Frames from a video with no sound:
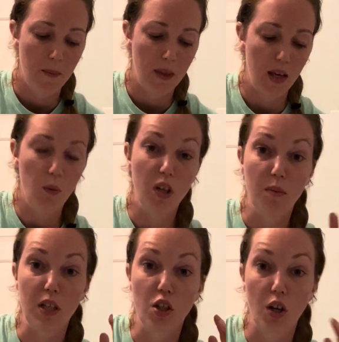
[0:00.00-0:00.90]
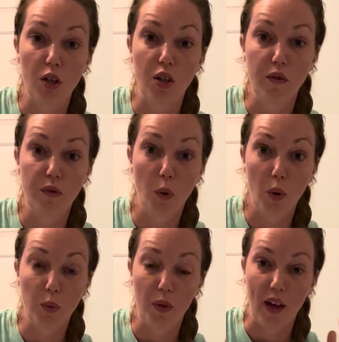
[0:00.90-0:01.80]
he wouldn't be charging
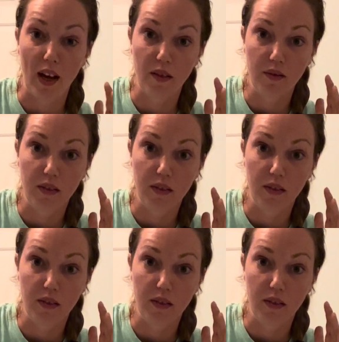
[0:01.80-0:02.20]
forward with that